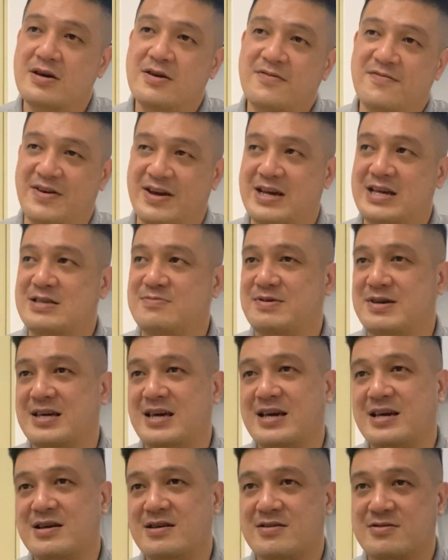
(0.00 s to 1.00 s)
Frankly
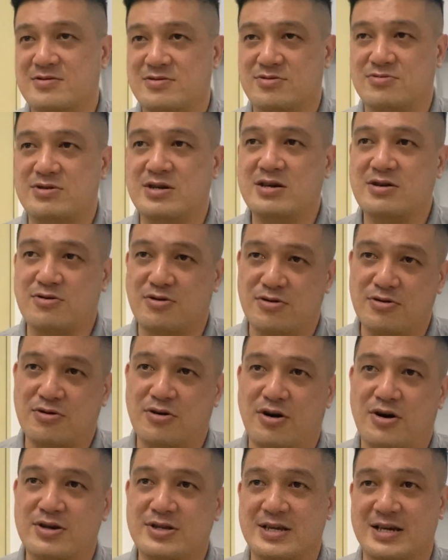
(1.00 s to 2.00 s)
speaking, doing cold
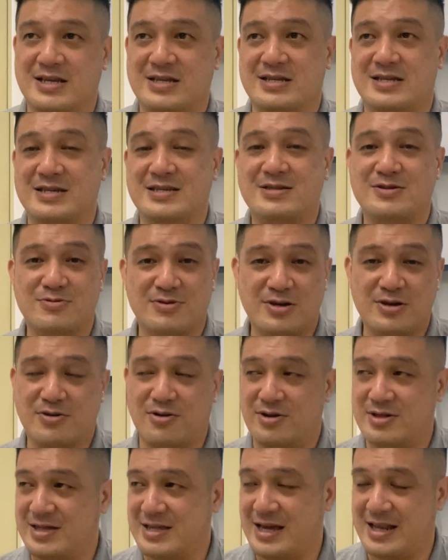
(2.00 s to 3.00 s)
calls and just doing
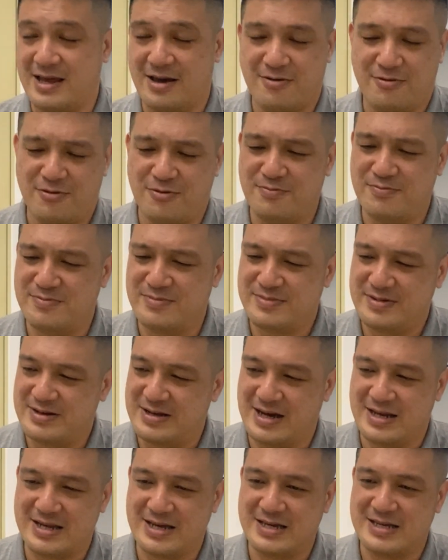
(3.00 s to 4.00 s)
content at home
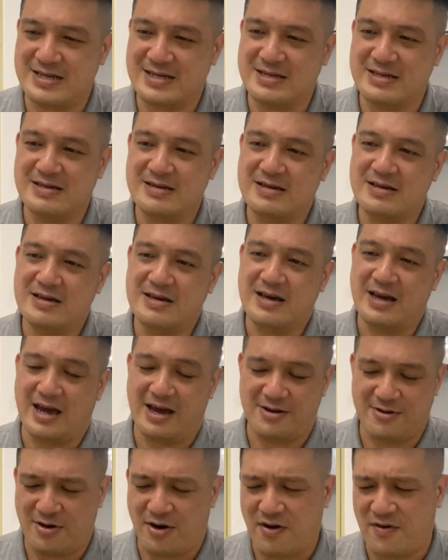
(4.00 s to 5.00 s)
at this
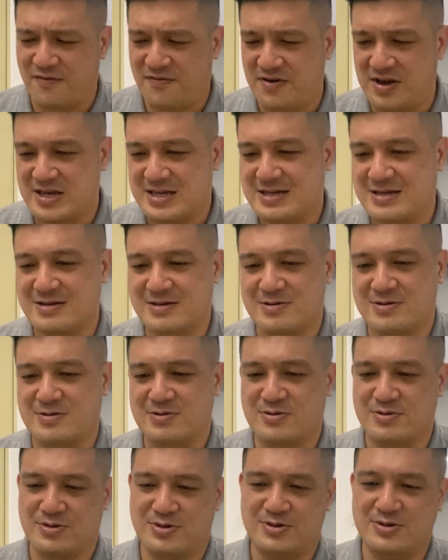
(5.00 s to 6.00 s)
and office
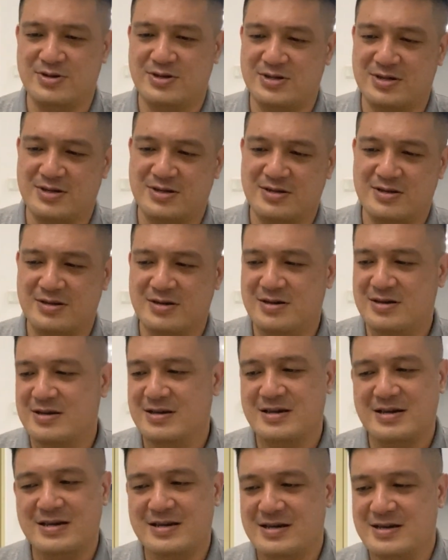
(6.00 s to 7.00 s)
also
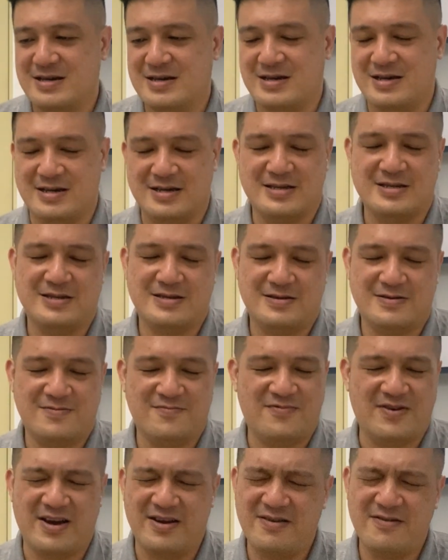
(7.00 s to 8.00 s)
it's
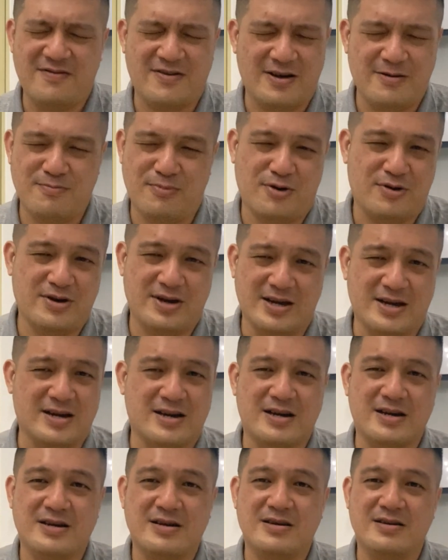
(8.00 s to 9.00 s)
very very boring. Uh
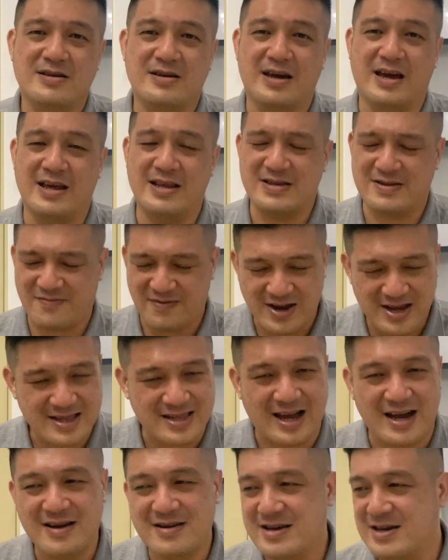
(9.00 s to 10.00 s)
and it's very
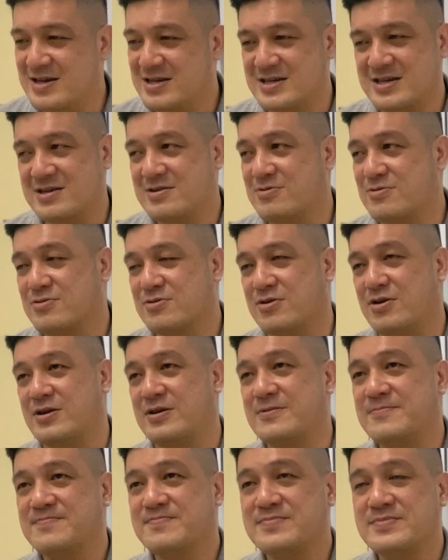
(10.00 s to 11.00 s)
tiring actually cold
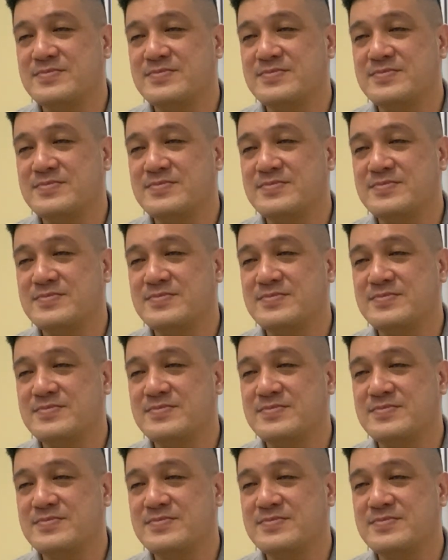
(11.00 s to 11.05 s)
call.